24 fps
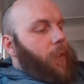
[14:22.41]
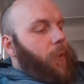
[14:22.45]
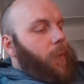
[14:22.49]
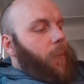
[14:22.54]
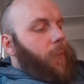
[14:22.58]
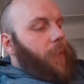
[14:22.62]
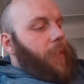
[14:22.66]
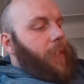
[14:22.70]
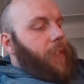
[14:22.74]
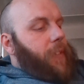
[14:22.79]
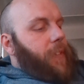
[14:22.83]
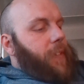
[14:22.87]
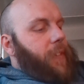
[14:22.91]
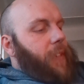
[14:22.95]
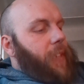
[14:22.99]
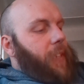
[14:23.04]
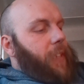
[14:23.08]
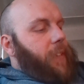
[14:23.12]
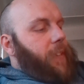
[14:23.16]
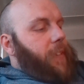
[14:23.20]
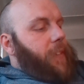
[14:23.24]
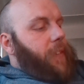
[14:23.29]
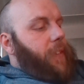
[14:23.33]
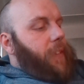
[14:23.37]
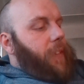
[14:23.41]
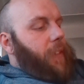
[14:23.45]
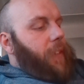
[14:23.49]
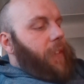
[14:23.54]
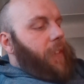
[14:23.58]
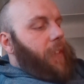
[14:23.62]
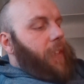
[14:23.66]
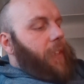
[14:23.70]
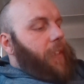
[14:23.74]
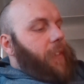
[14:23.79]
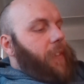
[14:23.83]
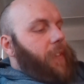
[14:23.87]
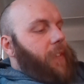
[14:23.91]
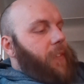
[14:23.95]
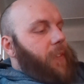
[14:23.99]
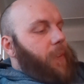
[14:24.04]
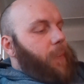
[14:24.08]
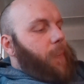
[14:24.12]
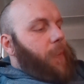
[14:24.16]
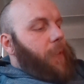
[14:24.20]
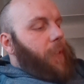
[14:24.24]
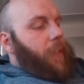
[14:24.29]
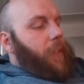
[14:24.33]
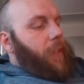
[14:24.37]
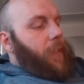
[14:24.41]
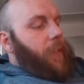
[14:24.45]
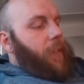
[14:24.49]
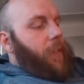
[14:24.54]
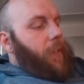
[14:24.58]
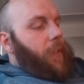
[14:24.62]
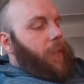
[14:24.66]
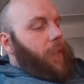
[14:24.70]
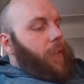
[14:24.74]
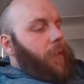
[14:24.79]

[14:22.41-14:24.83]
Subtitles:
When it sets, they disappear.